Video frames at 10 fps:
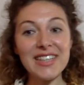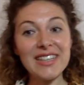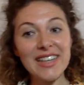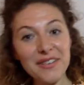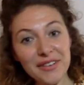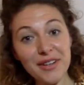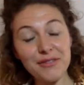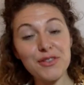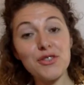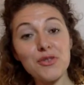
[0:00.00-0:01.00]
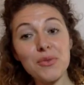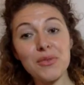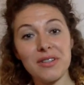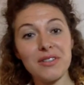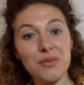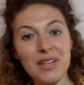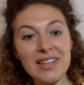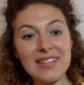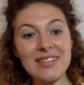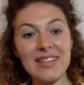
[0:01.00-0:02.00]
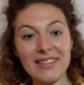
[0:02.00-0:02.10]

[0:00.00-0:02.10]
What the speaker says: decluttering of the new moon and the releasing,